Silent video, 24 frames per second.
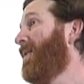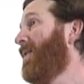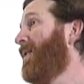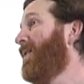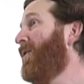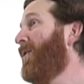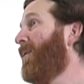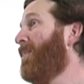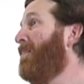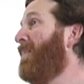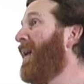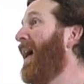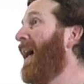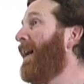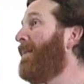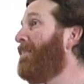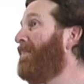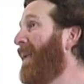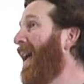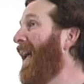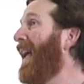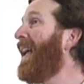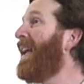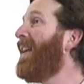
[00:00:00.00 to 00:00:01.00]
You can buy
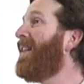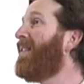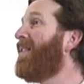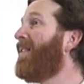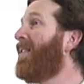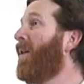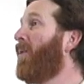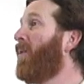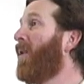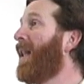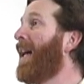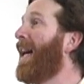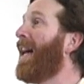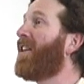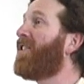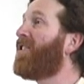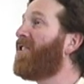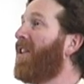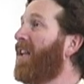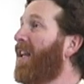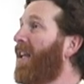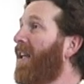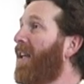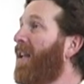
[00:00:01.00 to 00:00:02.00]
paint that will
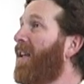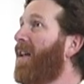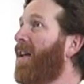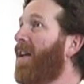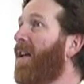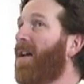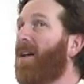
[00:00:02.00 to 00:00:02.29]
actually,